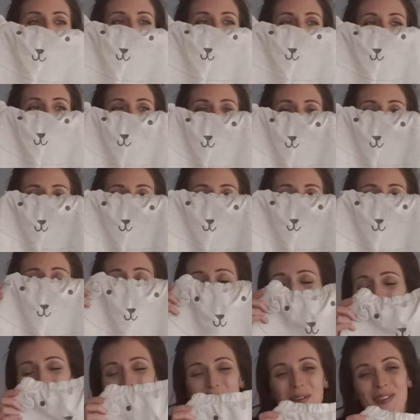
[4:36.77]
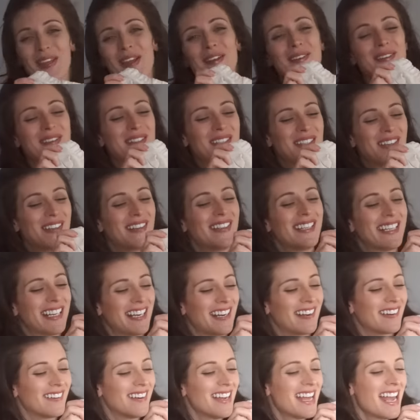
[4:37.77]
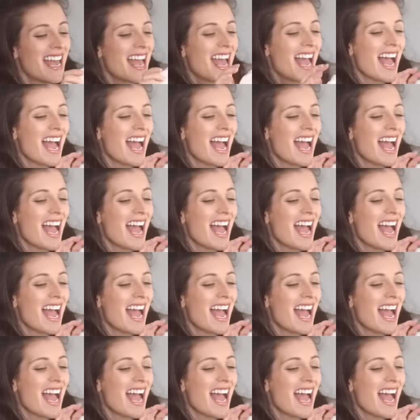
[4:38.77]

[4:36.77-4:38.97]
I just thought they were so cute.